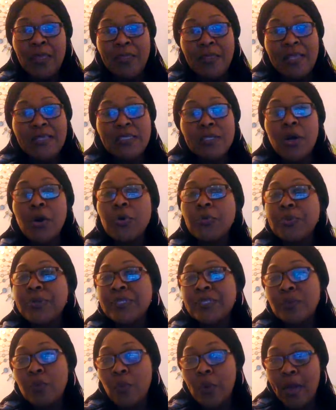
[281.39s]
That's the whole
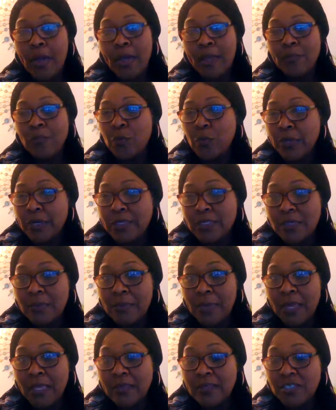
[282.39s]
reason why I wanted to
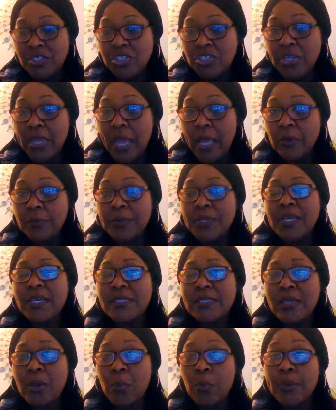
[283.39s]
make this channel,
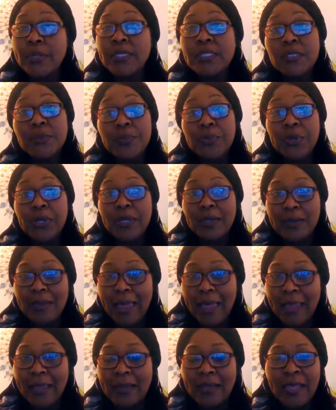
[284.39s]
because I wanted to bring
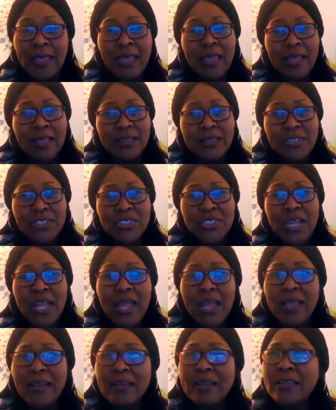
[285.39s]
light and to
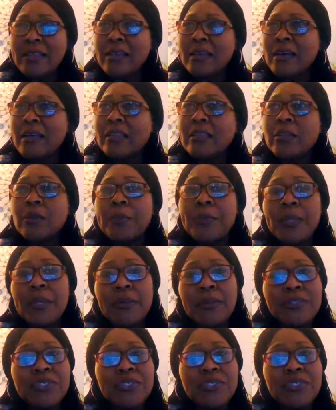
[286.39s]
shine a little bit of,